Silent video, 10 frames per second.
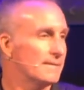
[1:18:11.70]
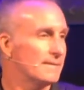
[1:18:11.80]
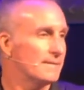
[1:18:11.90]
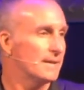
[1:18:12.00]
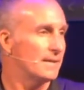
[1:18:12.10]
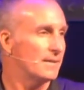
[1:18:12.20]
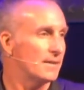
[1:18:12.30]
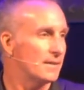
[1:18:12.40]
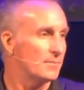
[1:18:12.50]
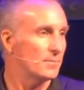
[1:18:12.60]
And,
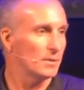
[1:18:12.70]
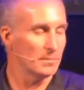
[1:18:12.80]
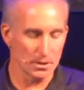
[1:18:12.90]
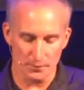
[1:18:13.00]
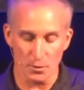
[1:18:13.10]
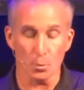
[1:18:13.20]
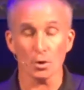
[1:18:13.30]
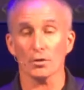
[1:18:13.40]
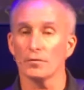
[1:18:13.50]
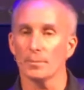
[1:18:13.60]
and many of you
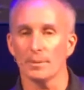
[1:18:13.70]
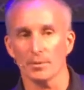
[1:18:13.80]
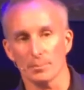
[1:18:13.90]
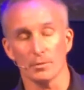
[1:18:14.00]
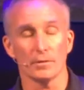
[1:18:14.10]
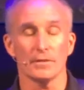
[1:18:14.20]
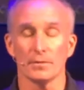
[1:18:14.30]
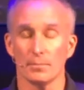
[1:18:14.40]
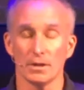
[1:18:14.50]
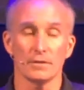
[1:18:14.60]
work for people, and of the,
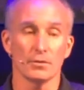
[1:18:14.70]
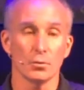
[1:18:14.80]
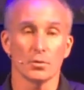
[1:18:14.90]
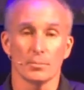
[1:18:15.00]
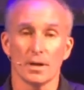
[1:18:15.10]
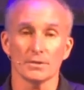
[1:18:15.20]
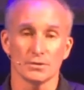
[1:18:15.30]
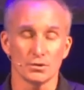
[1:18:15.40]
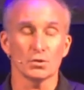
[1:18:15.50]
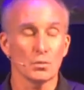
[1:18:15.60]
many of you who are bosses,
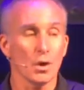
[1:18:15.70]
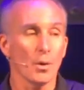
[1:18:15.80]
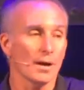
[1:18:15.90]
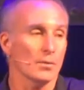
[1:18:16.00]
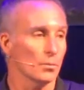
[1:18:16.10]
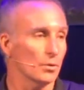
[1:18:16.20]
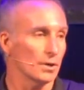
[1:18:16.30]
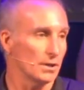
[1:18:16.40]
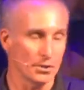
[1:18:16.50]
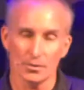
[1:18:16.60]
you know how to work
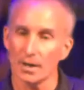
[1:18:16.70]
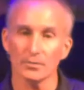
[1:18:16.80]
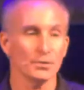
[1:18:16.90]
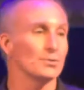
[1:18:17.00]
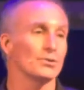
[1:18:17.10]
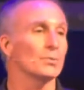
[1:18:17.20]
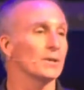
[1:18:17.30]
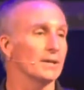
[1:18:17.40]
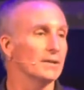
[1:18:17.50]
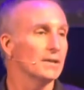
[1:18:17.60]
and you're out there doing
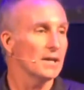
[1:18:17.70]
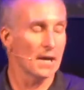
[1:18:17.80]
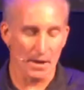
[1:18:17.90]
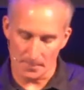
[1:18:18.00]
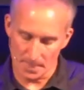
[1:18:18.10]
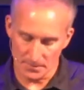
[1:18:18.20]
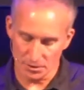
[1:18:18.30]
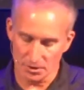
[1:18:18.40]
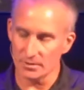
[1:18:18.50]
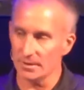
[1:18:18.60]
it. Um,
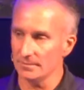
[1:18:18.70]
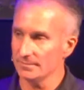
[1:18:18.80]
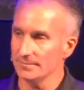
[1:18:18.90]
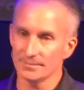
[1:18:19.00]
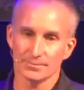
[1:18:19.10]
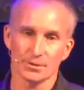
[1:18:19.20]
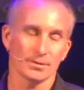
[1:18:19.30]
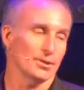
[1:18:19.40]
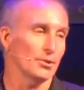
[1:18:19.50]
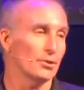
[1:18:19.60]
Charlie,
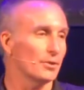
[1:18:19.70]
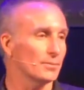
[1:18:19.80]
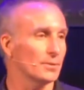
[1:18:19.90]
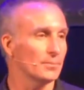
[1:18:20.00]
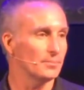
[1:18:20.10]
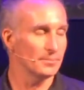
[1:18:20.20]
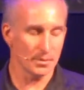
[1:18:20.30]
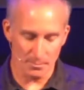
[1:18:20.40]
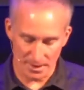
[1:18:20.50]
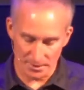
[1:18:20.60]
Charlie Long, the, the
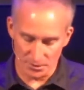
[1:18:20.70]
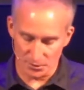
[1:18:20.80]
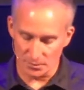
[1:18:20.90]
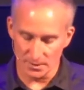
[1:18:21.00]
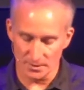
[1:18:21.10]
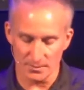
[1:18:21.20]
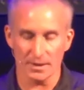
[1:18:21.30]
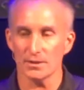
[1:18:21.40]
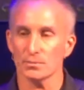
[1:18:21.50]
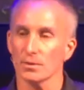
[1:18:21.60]
manages Ridley's, man,
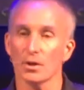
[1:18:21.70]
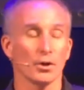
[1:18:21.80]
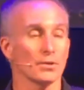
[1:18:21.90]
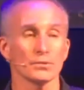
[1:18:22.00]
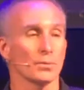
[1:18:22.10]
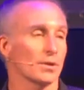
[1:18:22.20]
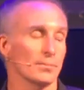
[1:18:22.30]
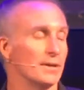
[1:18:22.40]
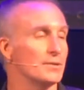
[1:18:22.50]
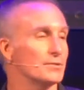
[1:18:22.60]
he's one of the hardest working
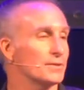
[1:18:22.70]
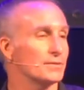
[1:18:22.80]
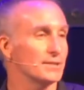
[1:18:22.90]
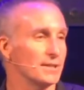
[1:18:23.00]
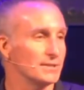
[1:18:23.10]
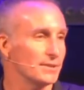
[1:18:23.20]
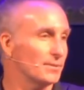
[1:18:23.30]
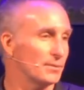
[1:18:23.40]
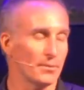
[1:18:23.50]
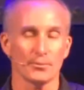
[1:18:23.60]
managers I've seen. He's out
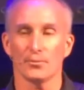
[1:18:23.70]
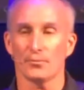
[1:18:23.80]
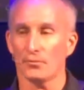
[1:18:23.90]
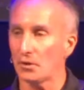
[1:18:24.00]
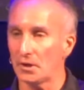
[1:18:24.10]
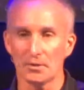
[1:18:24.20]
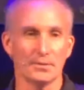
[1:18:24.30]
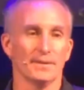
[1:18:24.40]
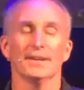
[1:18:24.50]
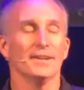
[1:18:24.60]
there throwing freight and
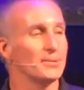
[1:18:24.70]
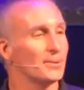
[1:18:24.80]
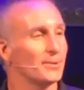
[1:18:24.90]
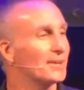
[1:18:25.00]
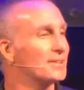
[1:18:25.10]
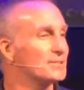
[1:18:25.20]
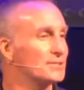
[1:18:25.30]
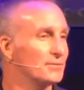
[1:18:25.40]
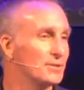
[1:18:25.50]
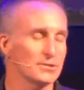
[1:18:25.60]
doing all kinds of
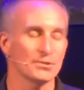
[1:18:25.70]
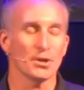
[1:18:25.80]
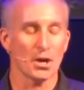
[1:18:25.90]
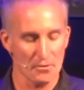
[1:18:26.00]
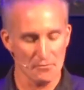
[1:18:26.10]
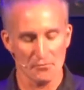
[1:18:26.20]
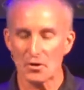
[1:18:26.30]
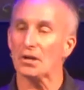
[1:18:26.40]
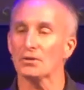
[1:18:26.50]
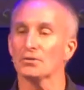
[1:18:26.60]
stuff. He's not
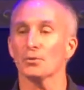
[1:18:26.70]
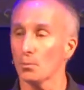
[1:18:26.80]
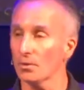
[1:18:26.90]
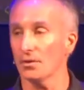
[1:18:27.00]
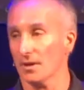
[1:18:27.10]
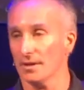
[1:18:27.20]
afraid to work